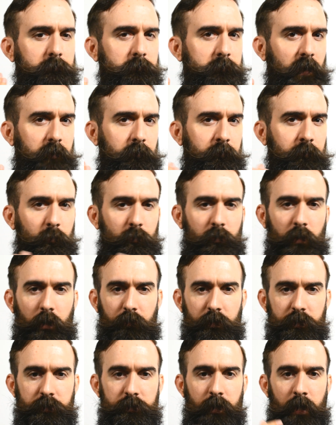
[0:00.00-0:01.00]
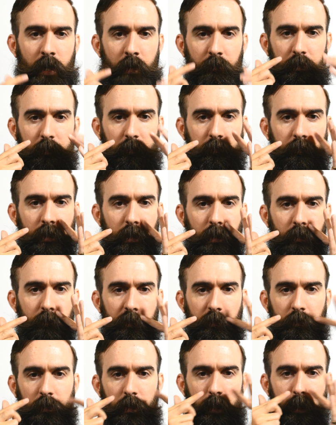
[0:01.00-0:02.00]
full coverage. Everything's kind of
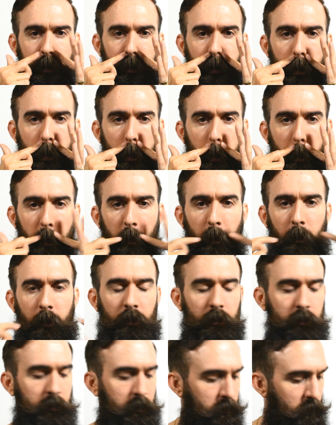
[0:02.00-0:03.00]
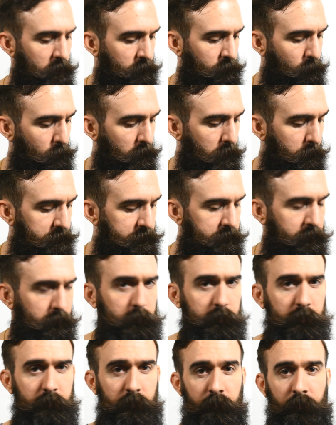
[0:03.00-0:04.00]
in line. So what I would do
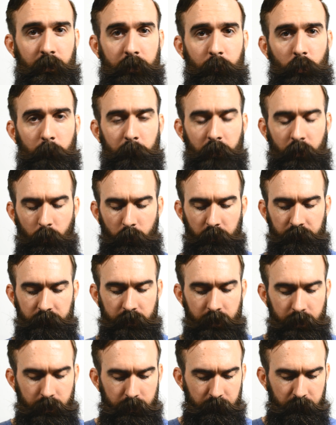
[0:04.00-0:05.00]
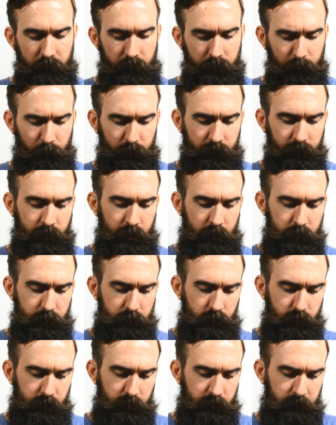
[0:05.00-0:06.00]
is, if I know I'm going to go out to eat and I'm like, hey
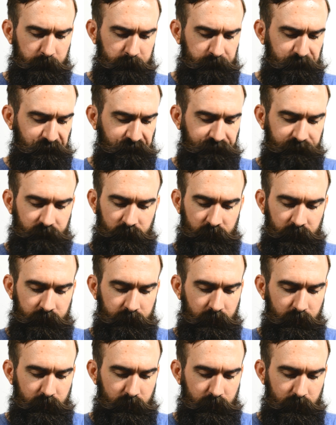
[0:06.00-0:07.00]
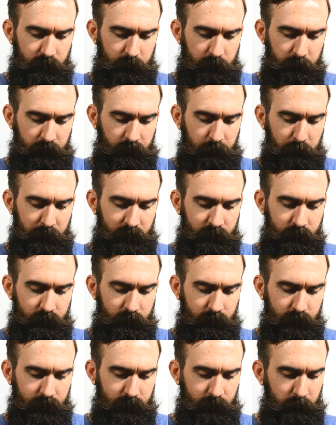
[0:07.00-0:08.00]
Johnny, let's make
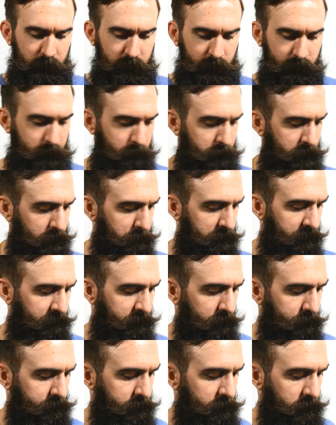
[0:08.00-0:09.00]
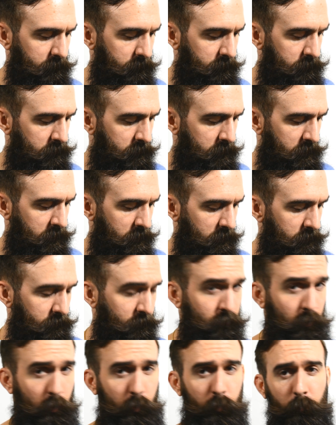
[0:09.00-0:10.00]
sure that I'm not going to make myself a
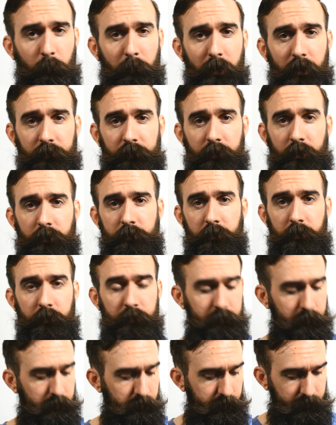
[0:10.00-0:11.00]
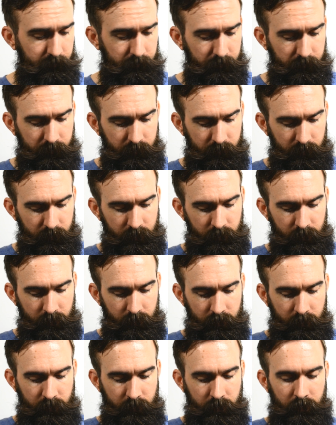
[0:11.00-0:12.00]
total mess at dinner tonight,
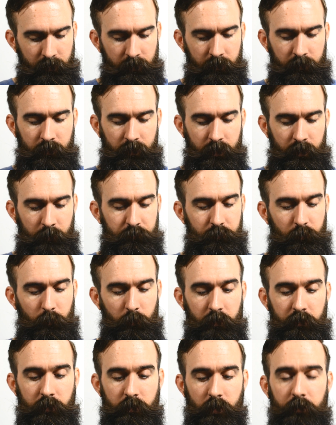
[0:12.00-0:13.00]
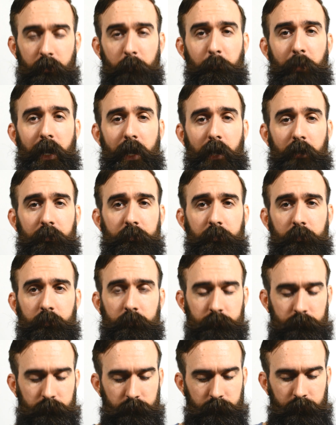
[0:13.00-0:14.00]
I would do another pass,
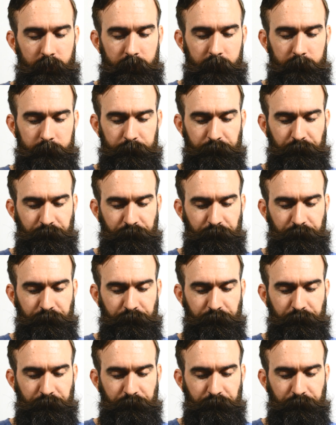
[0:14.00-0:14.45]
okay?